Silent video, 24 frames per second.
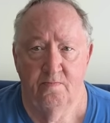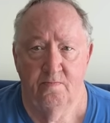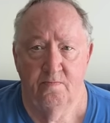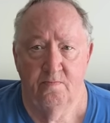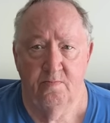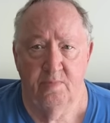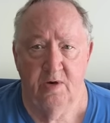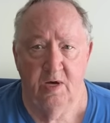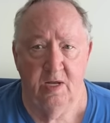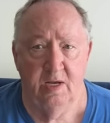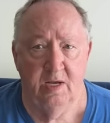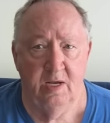
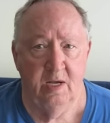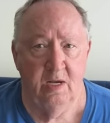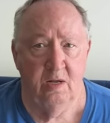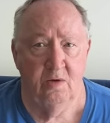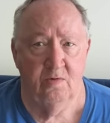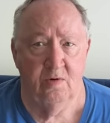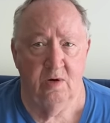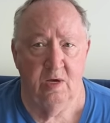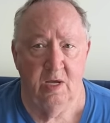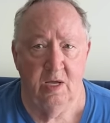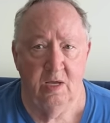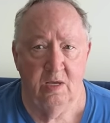But
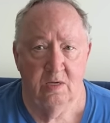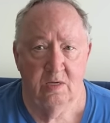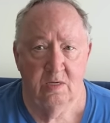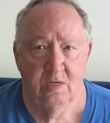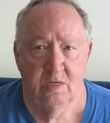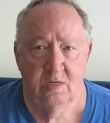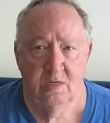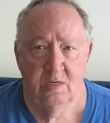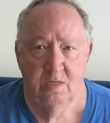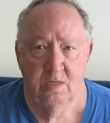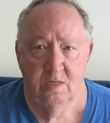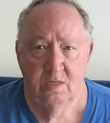anyway,
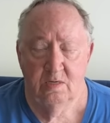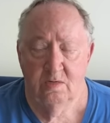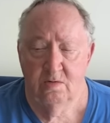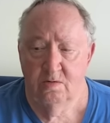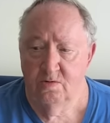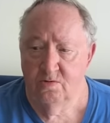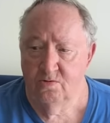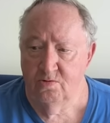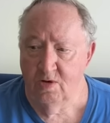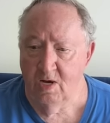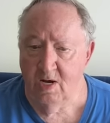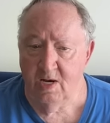
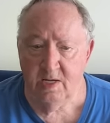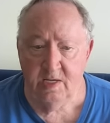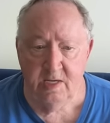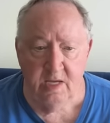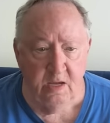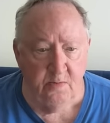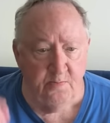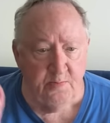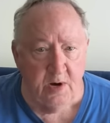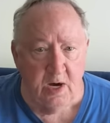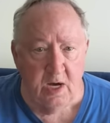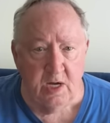trying to
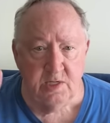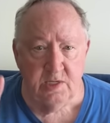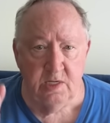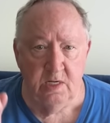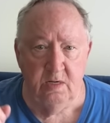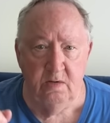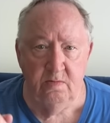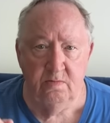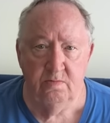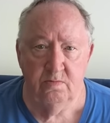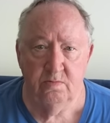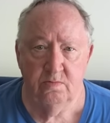keep
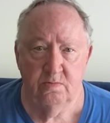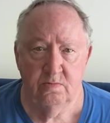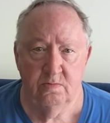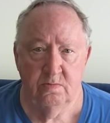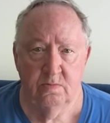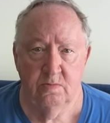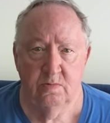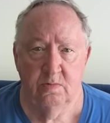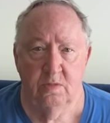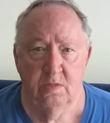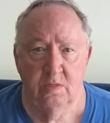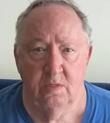positive.
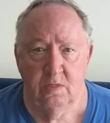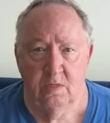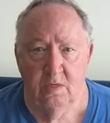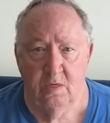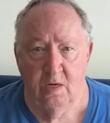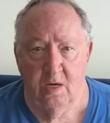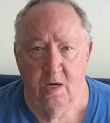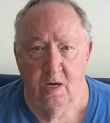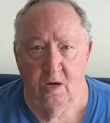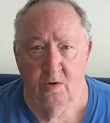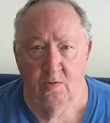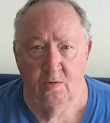
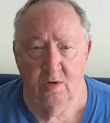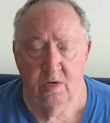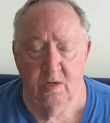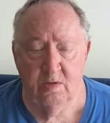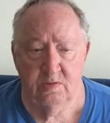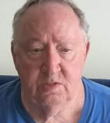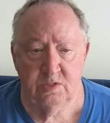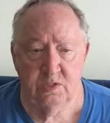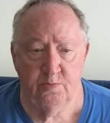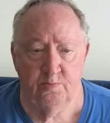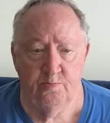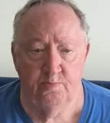I want
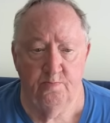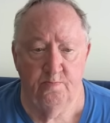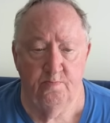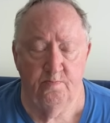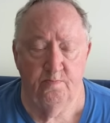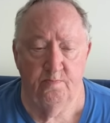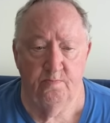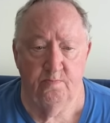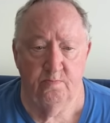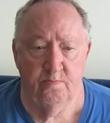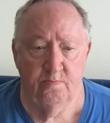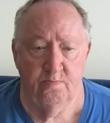to
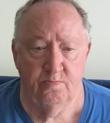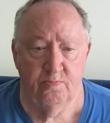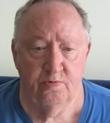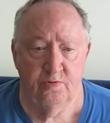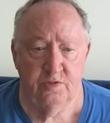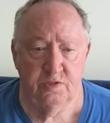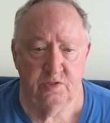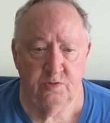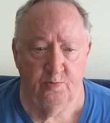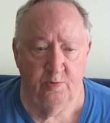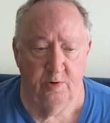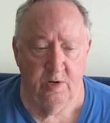
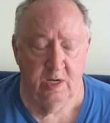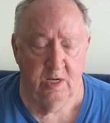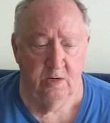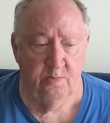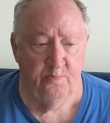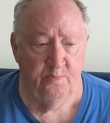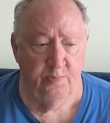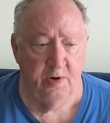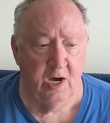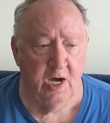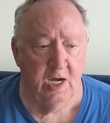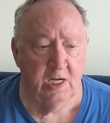spread
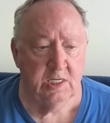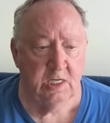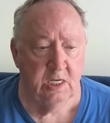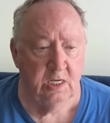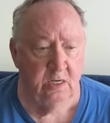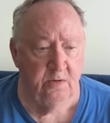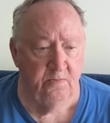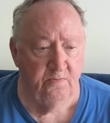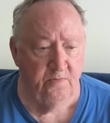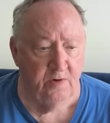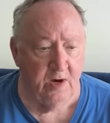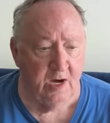
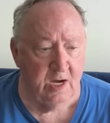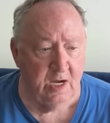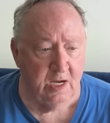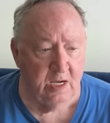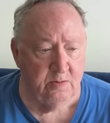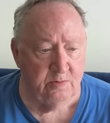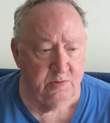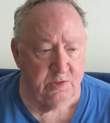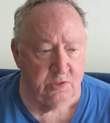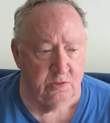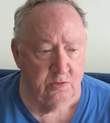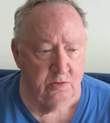positive
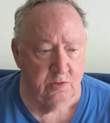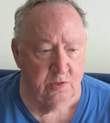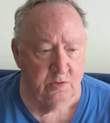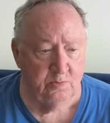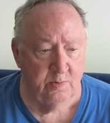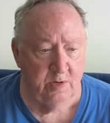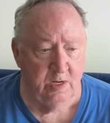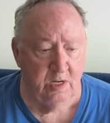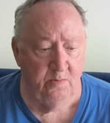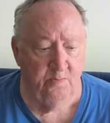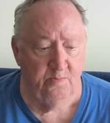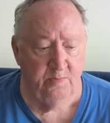vibes to as
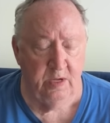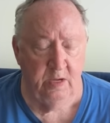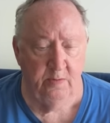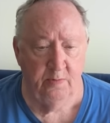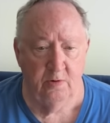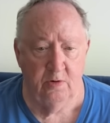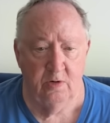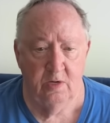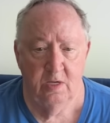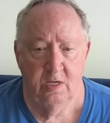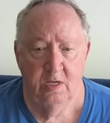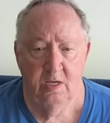many
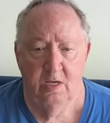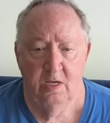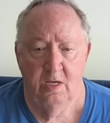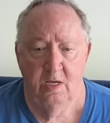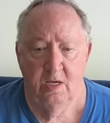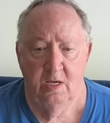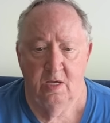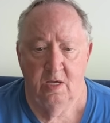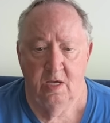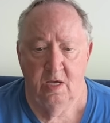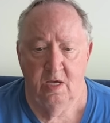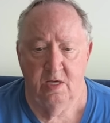people
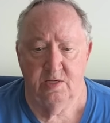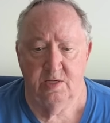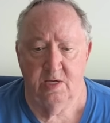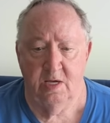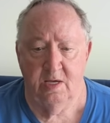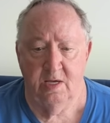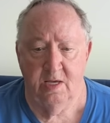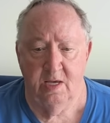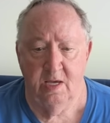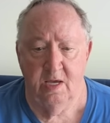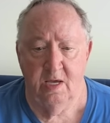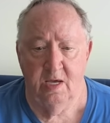as I
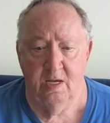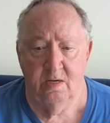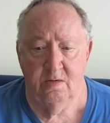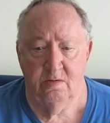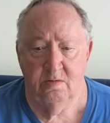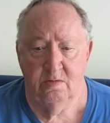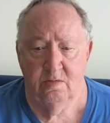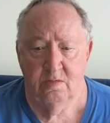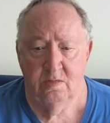can.